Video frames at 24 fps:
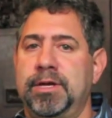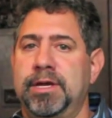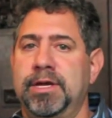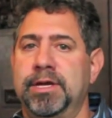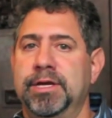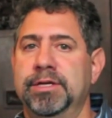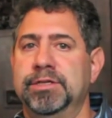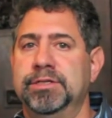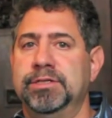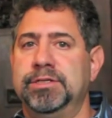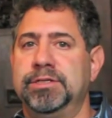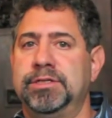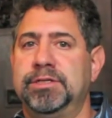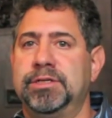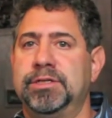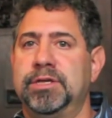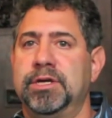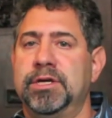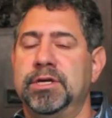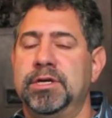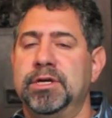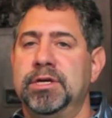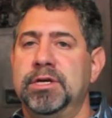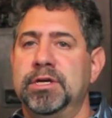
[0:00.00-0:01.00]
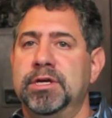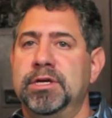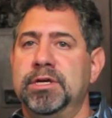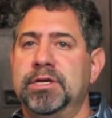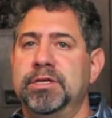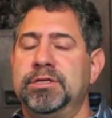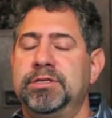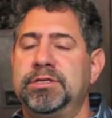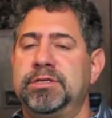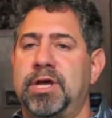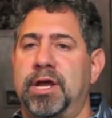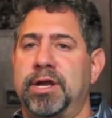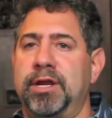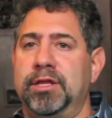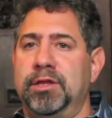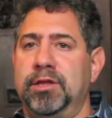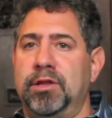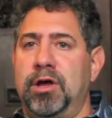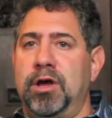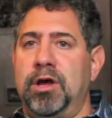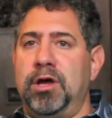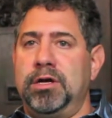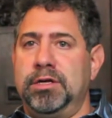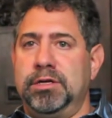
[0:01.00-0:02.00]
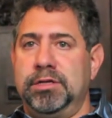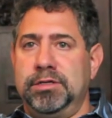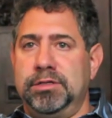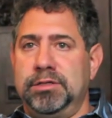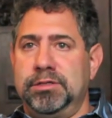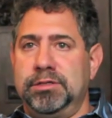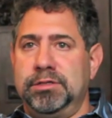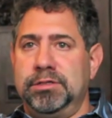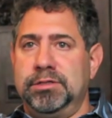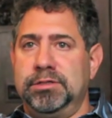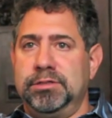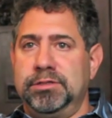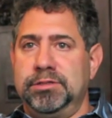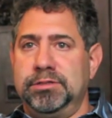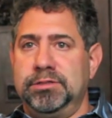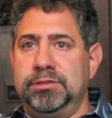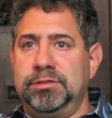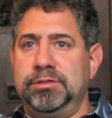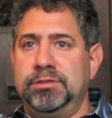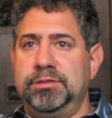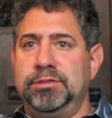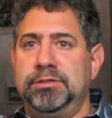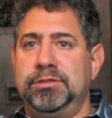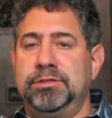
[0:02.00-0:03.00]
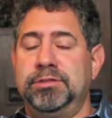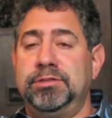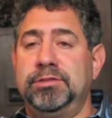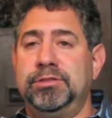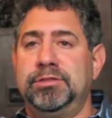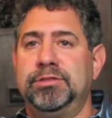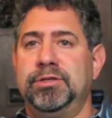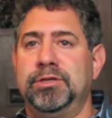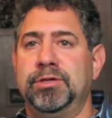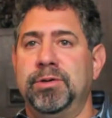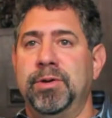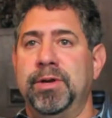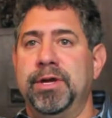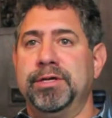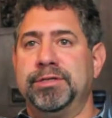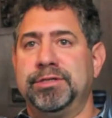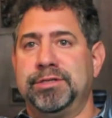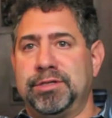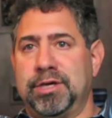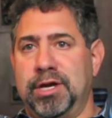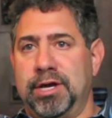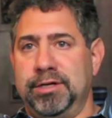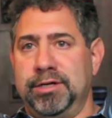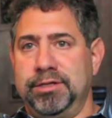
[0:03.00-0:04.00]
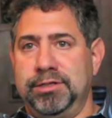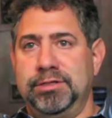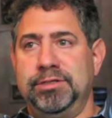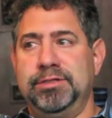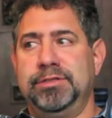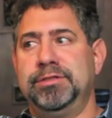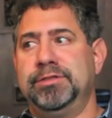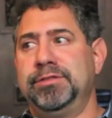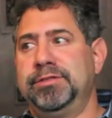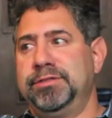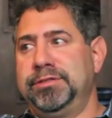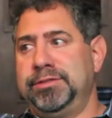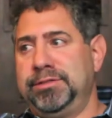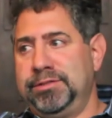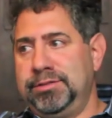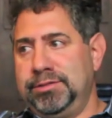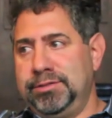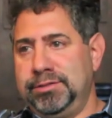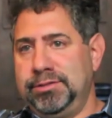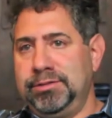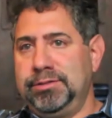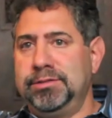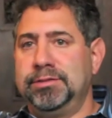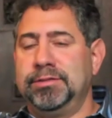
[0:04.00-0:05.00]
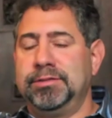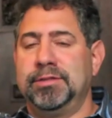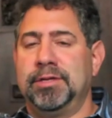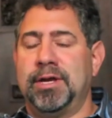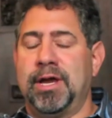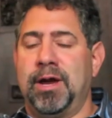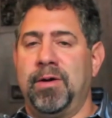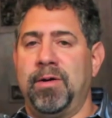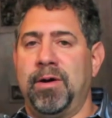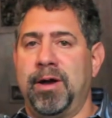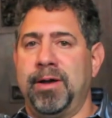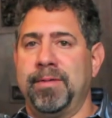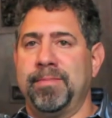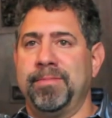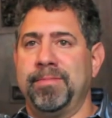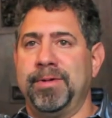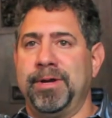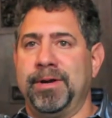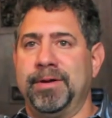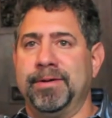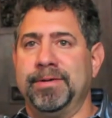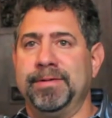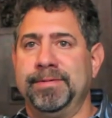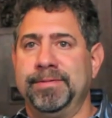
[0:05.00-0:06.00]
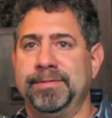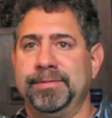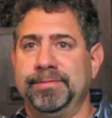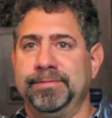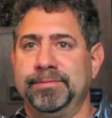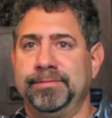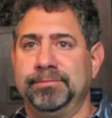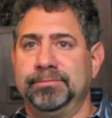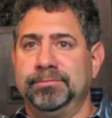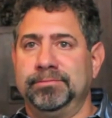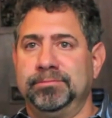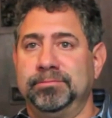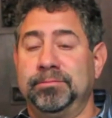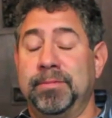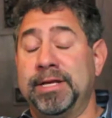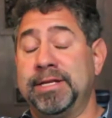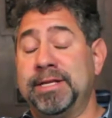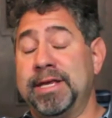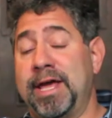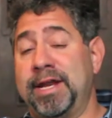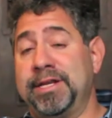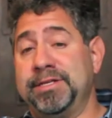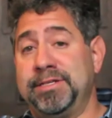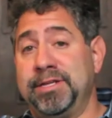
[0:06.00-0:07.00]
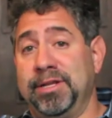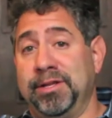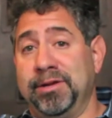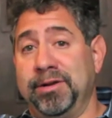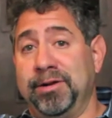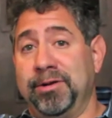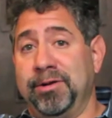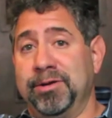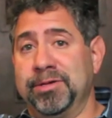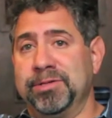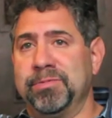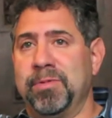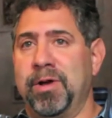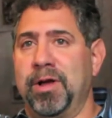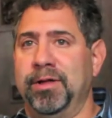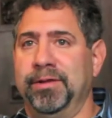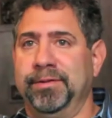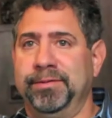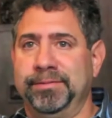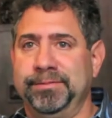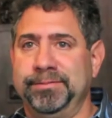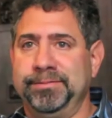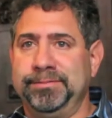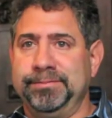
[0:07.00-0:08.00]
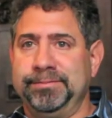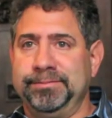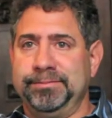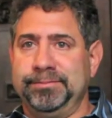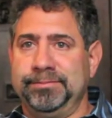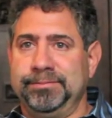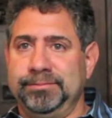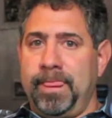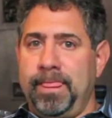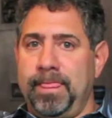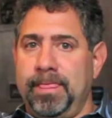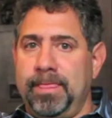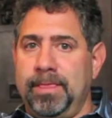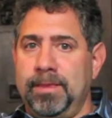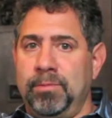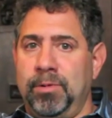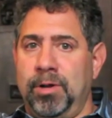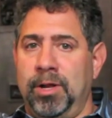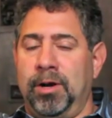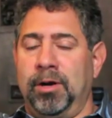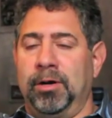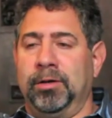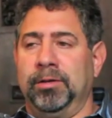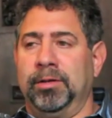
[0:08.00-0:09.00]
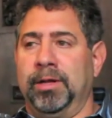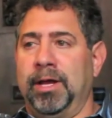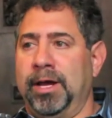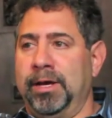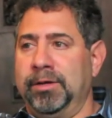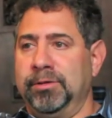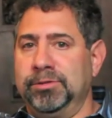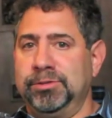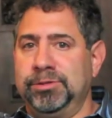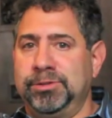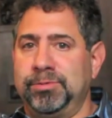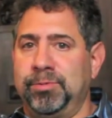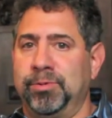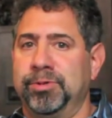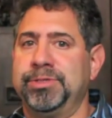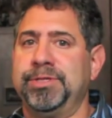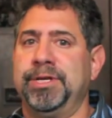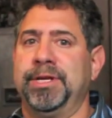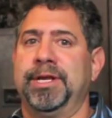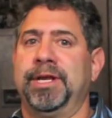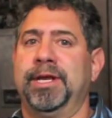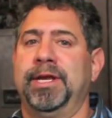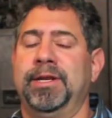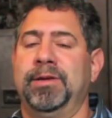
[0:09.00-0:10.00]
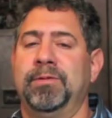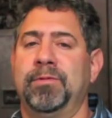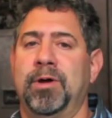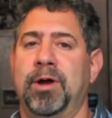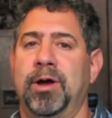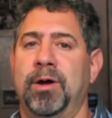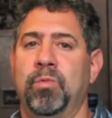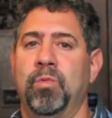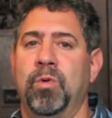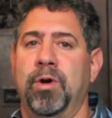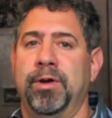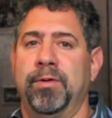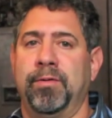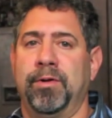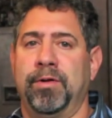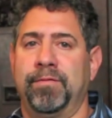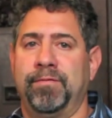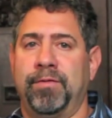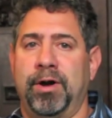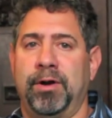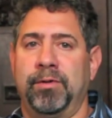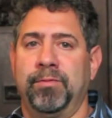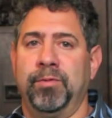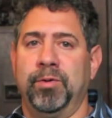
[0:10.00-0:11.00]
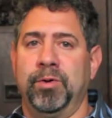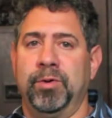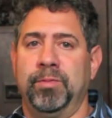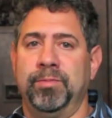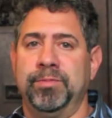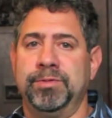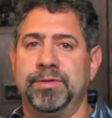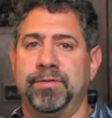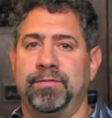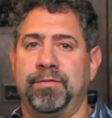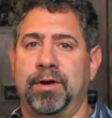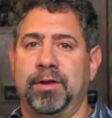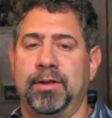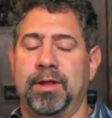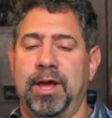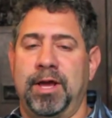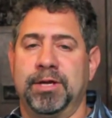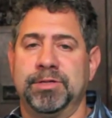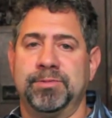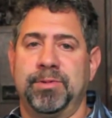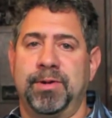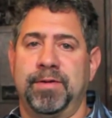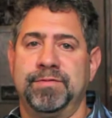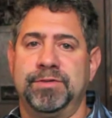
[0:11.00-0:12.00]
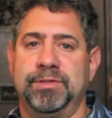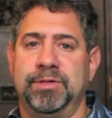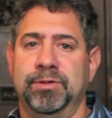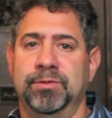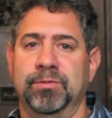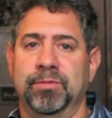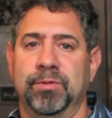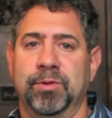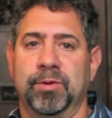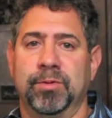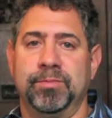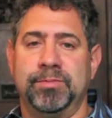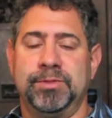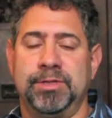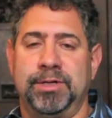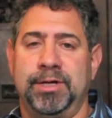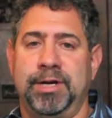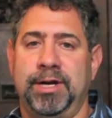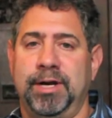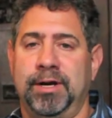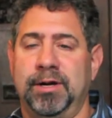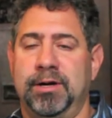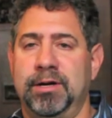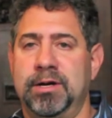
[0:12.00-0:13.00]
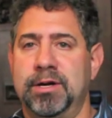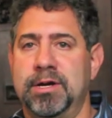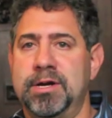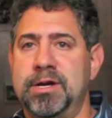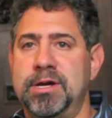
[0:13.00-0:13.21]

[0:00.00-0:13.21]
his son in law to his son. Now I'm here. My dad is still here as well. Well, our lounge. We're sitting in uh, one of our rooms of our lounge. We have two rooms in here.